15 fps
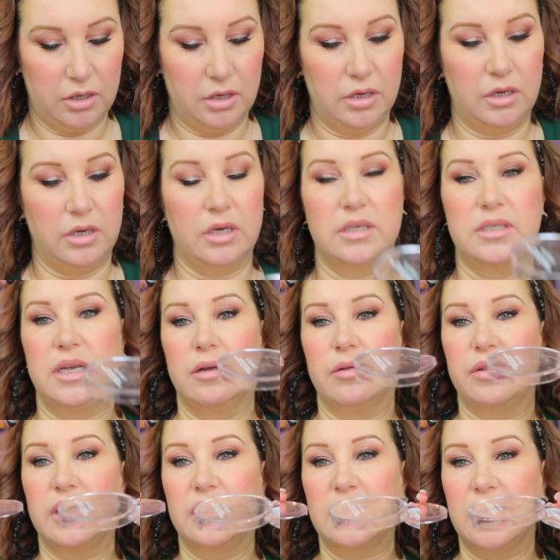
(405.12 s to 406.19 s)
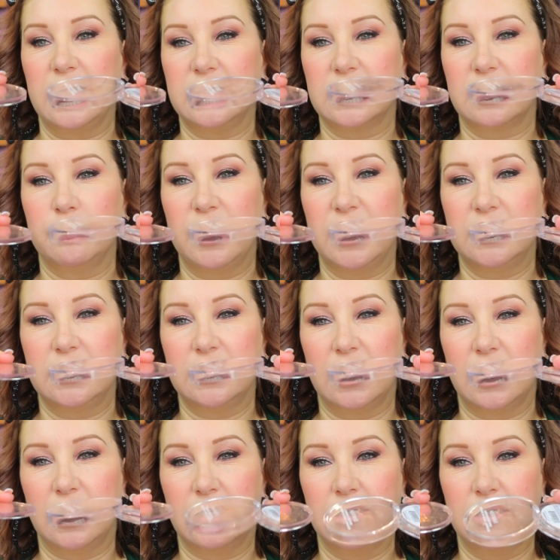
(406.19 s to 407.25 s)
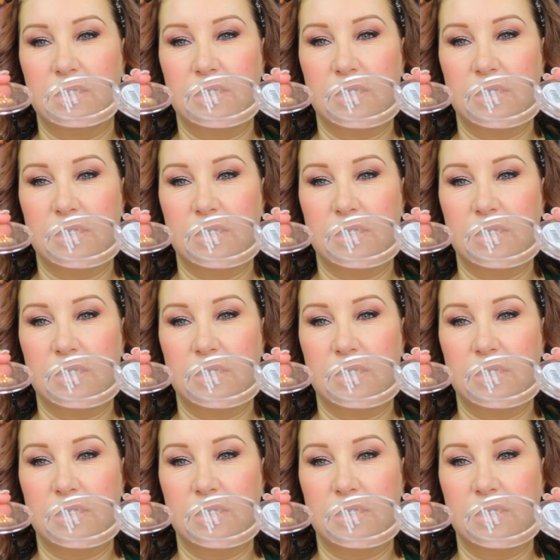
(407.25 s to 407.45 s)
You can see how thick that is compared to that.